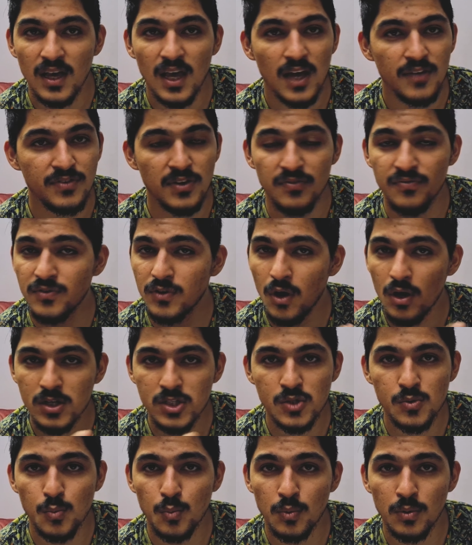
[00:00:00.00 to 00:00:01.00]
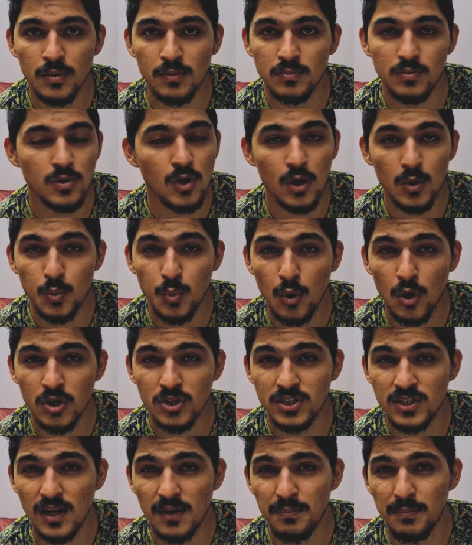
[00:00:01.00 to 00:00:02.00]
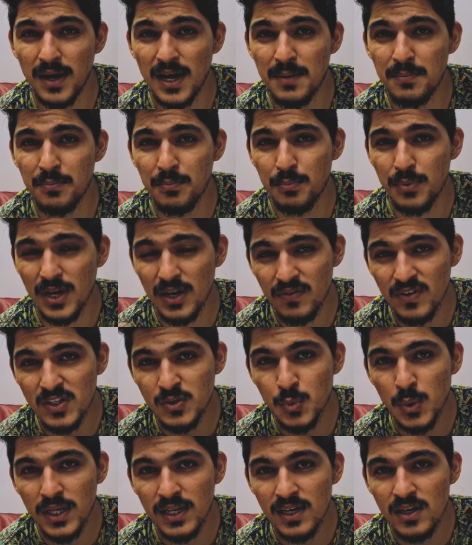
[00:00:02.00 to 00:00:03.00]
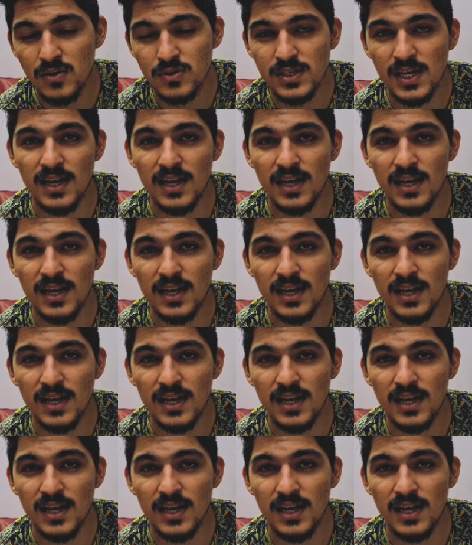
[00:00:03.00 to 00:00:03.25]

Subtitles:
If you have not watched my previous videos,